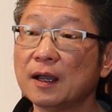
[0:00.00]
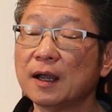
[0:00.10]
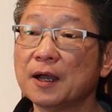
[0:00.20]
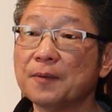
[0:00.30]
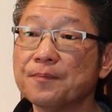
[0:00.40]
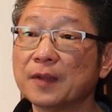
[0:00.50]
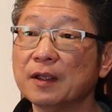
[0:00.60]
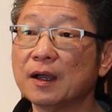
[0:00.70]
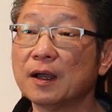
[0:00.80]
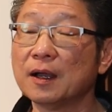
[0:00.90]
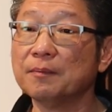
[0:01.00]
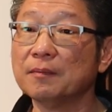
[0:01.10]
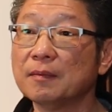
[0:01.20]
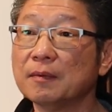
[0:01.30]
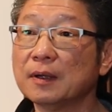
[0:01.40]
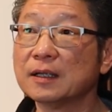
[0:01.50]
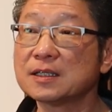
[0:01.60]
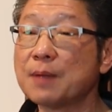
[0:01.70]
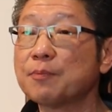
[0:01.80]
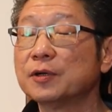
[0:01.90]
um, um,
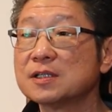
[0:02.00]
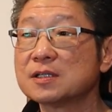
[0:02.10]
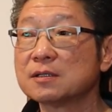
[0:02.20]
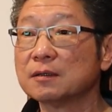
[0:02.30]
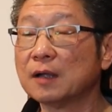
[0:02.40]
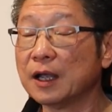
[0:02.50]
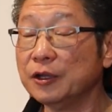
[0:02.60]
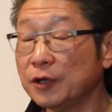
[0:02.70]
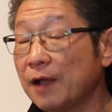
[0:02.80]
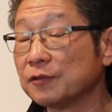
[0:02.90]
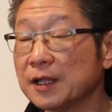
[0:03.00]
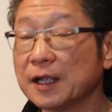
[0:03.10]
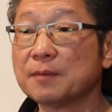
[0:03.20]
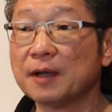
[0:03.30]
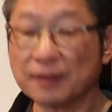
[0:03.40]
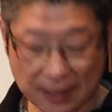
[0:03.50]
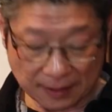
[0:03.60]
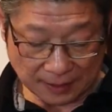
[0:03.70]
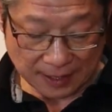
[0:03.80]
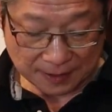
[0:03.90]
separates, uh, you'd have to think about that.
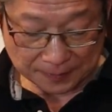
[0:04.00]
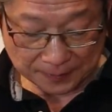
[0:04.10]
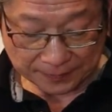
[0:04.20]
Yeah.